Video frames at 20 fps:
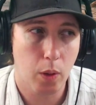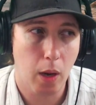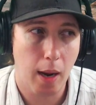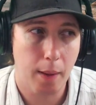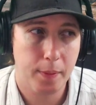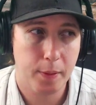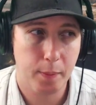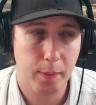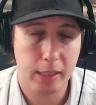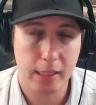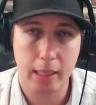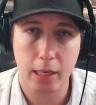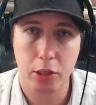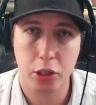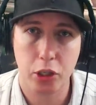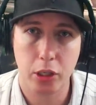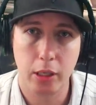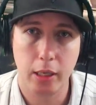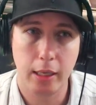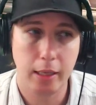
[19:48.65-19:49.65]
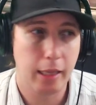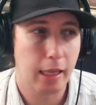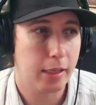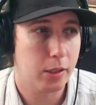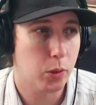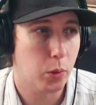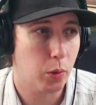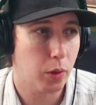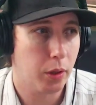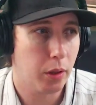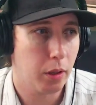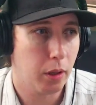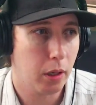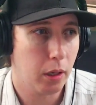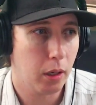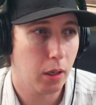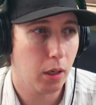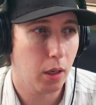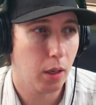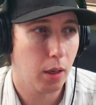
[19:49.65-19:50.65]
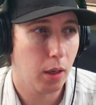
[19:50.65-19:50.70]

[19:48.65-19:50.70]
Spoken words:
optimization and that sort of thing.